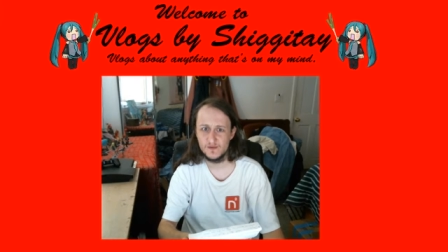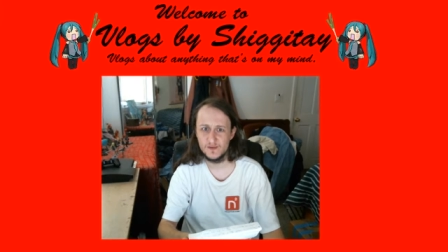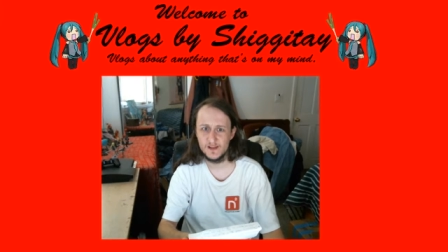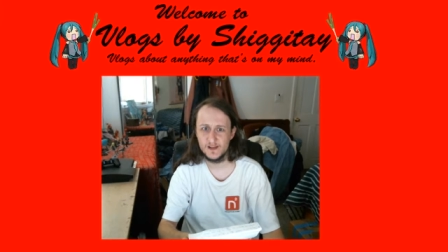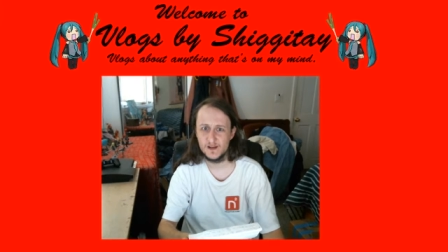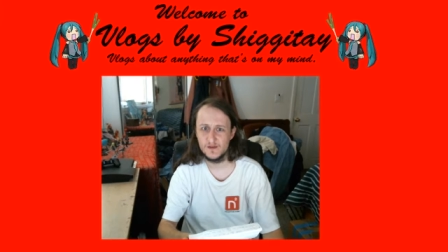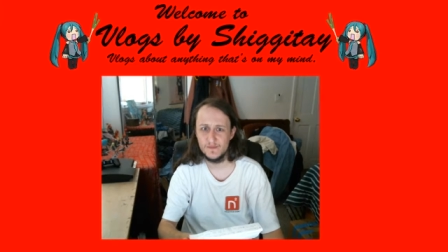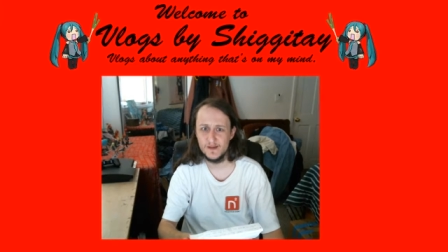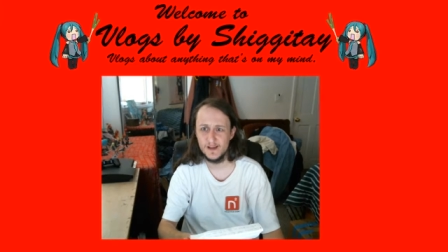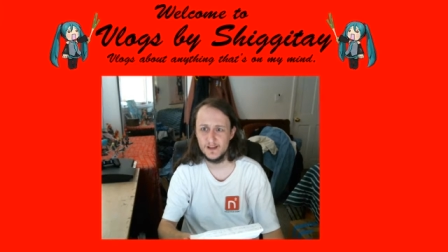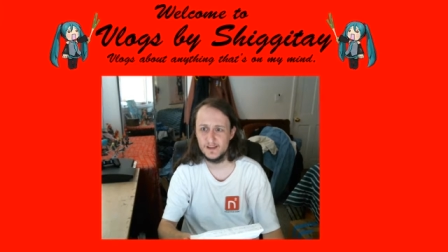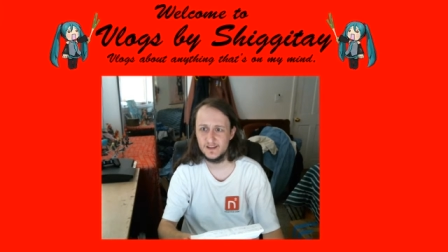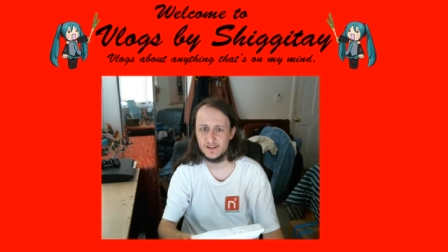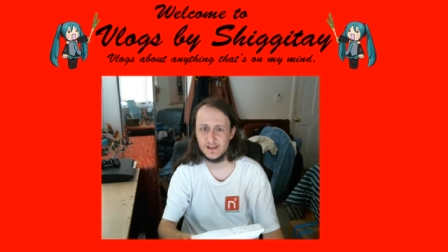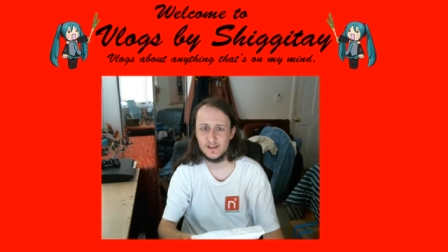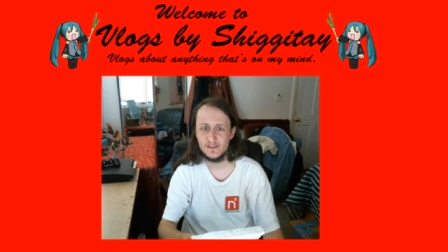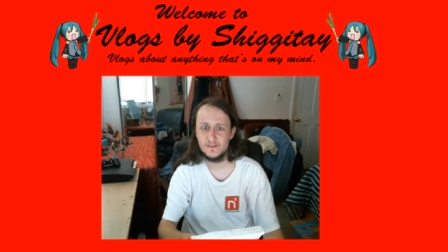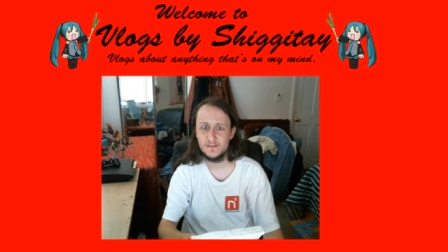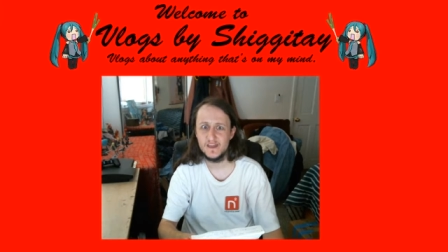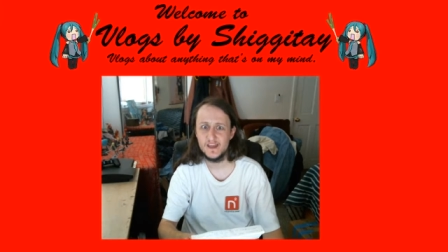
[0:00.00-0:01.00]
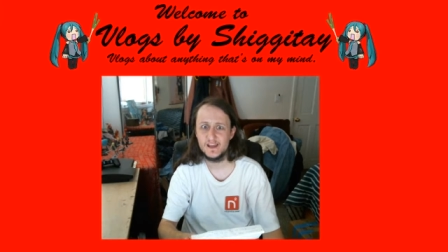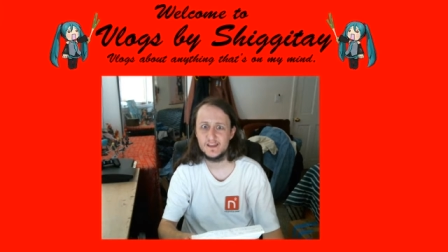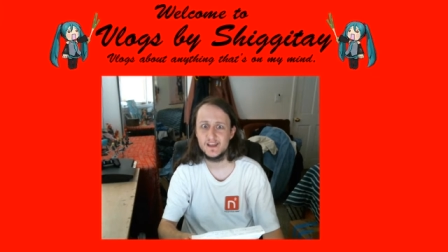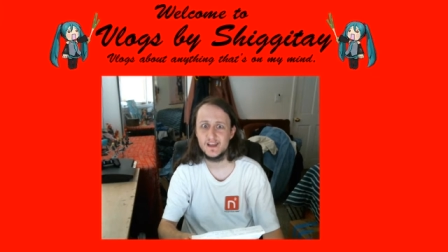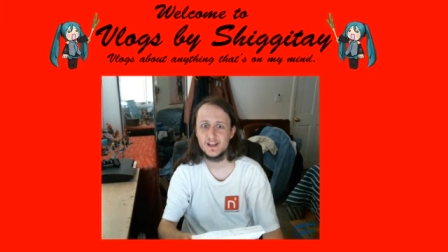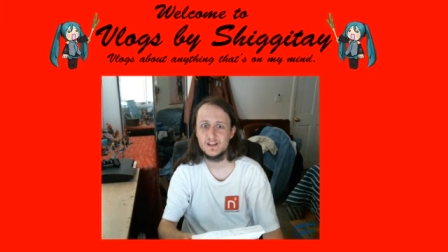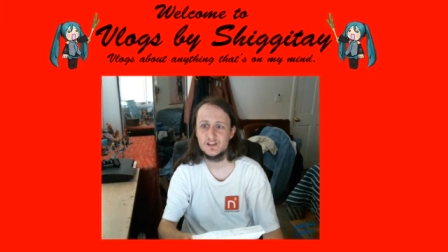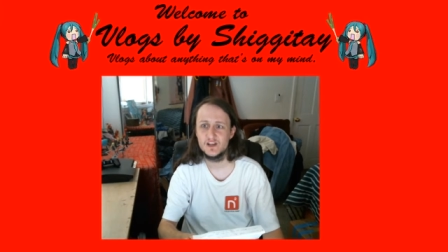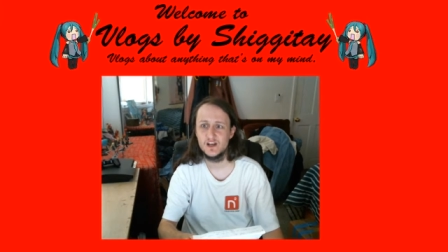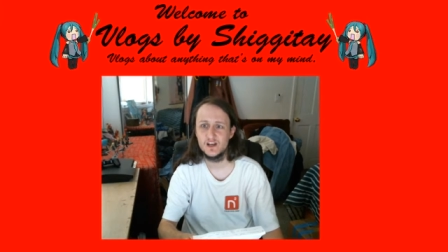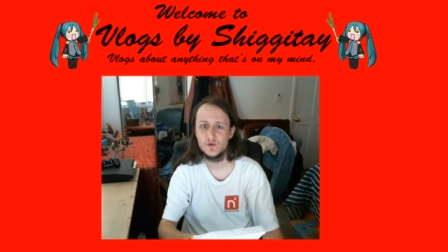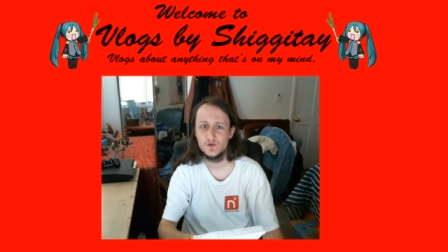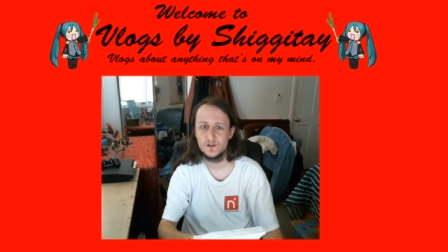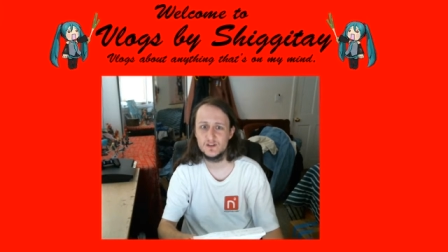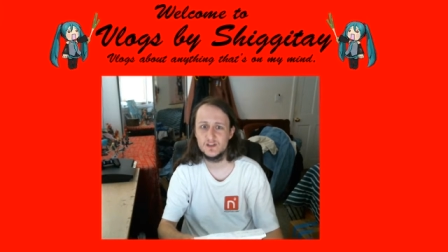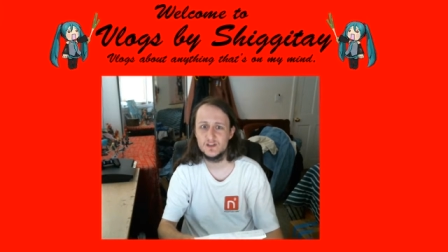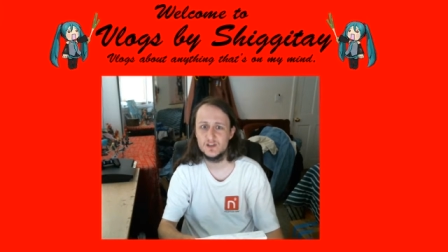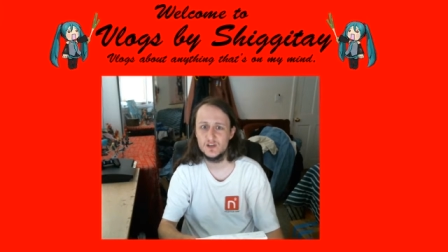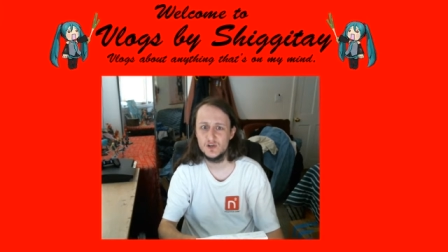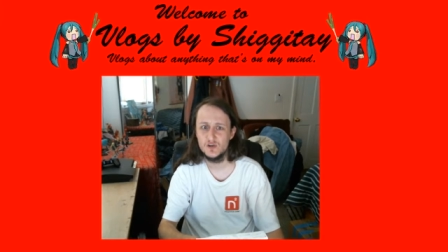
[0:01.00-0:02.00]
they come in and they think they can tell you what to
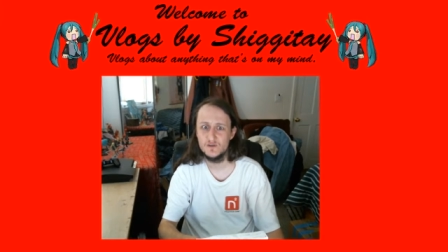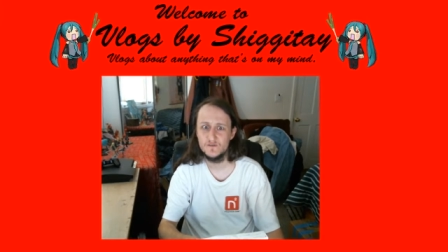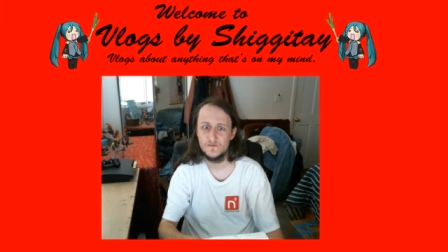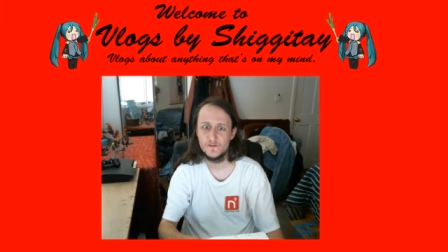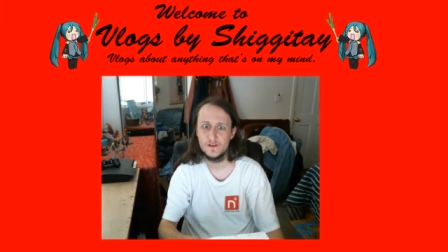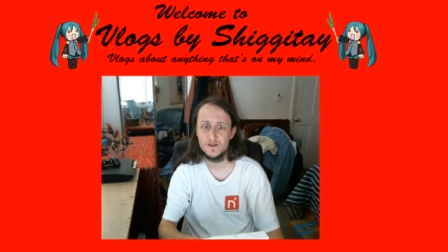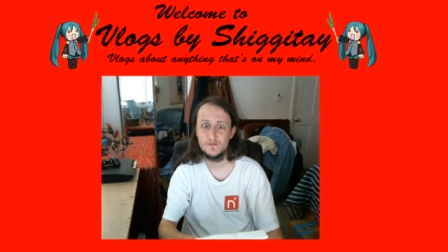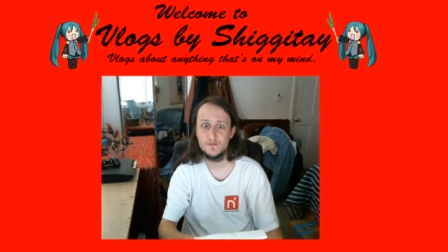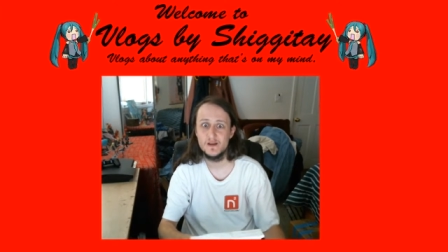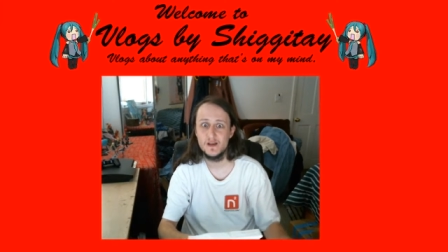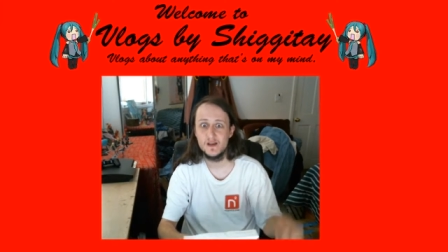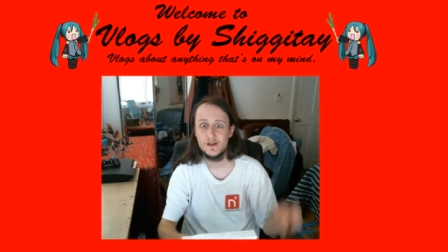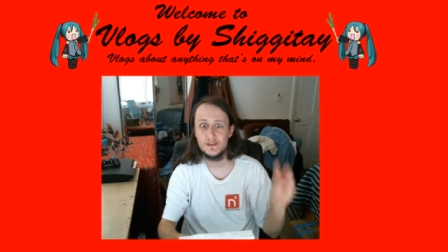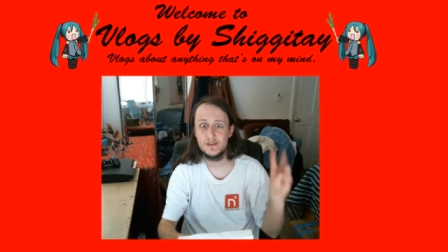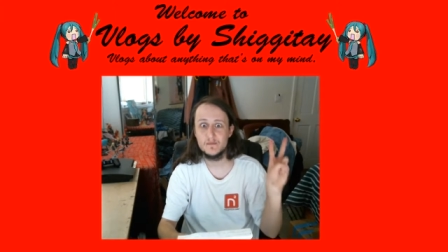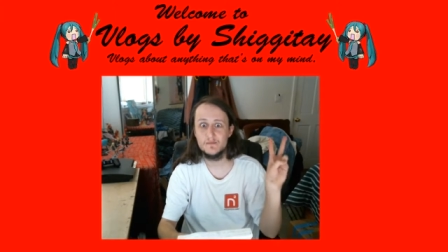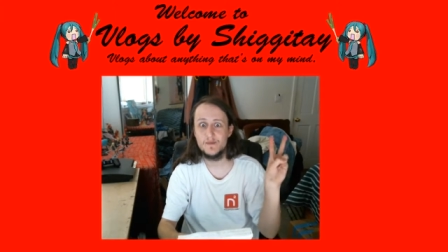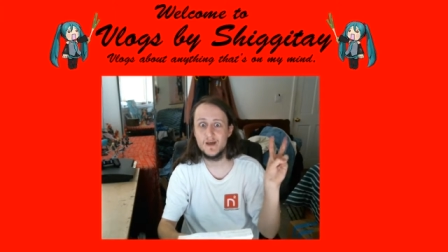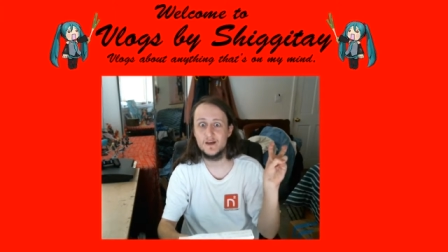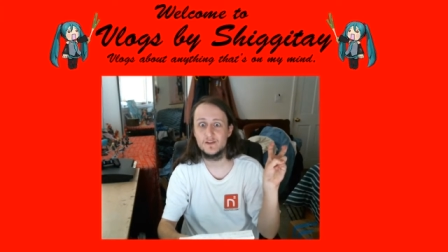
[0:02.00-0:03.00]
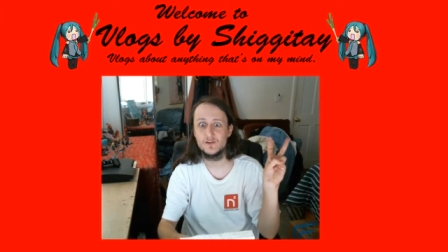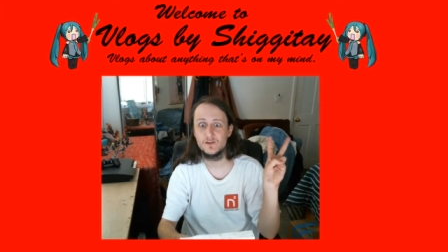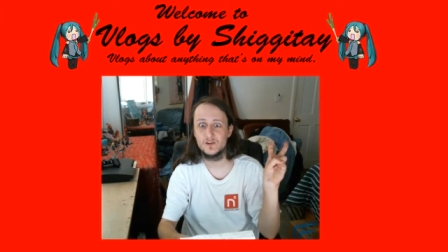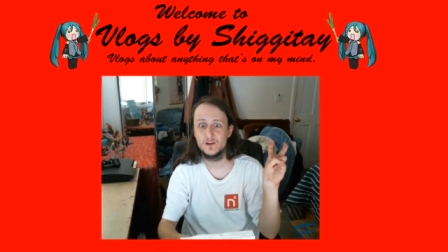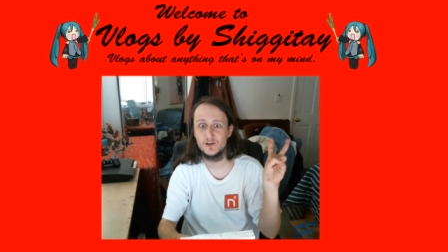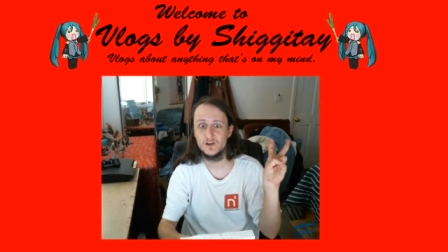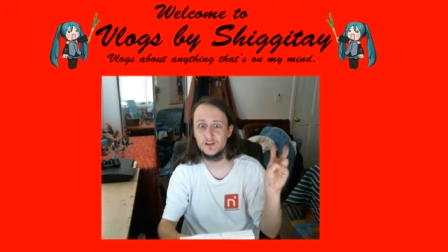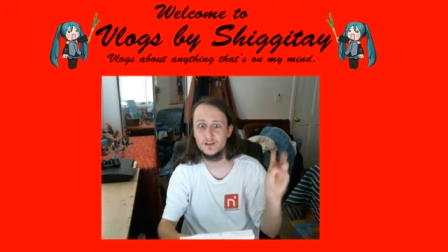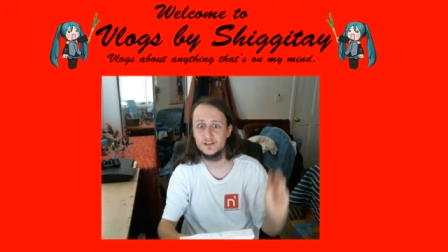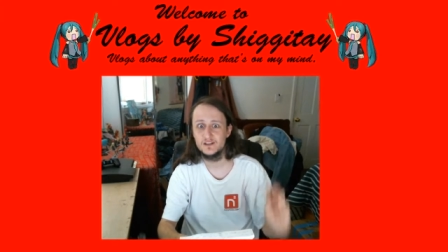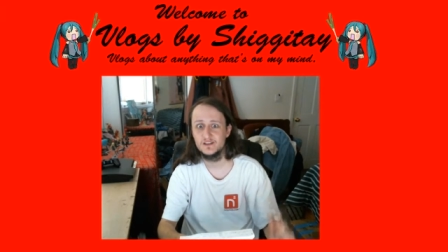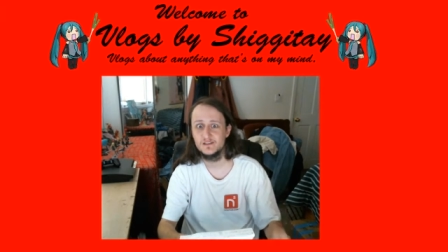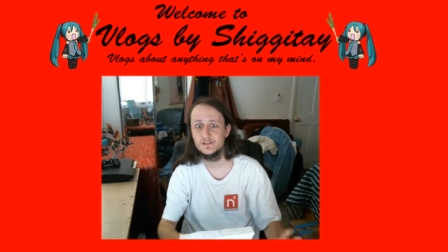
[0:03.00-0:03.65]
do for the better good,